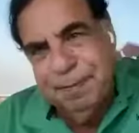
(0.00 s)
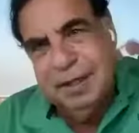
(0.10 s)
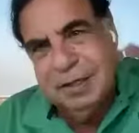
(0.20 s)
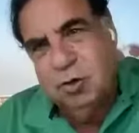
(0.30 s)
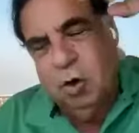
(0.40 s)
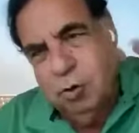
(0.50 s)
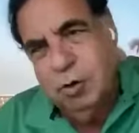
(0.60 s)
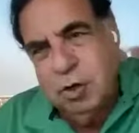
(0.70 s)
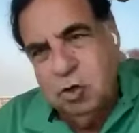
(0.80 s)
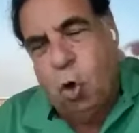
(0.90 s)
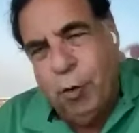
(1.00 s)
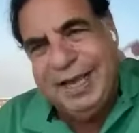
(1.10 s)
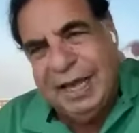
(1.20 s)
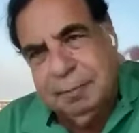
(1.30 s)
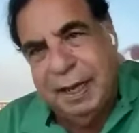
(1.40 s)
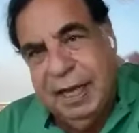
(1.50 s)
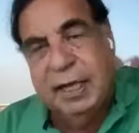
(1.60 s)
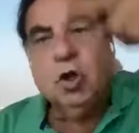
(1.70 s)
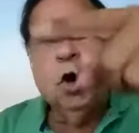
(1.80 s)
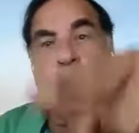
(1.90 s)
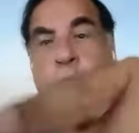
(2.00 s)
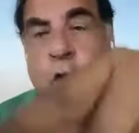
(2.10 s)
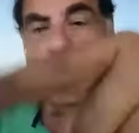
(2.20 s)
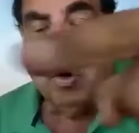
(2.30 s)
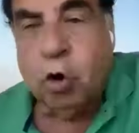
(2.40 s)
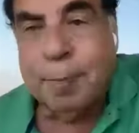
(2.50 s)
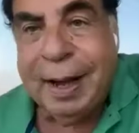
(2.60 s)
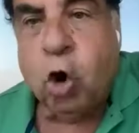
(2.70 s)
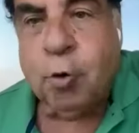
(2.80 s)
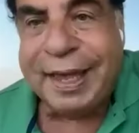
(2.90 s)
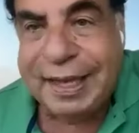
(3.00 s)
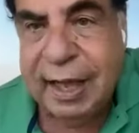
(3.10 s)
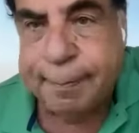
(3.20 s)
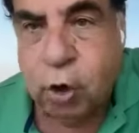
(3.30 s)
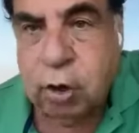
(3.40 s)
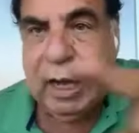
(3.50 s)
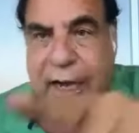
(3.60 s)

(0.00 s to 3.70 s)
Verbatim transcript: you know, knowing that my head uh, or, or my or my neighbor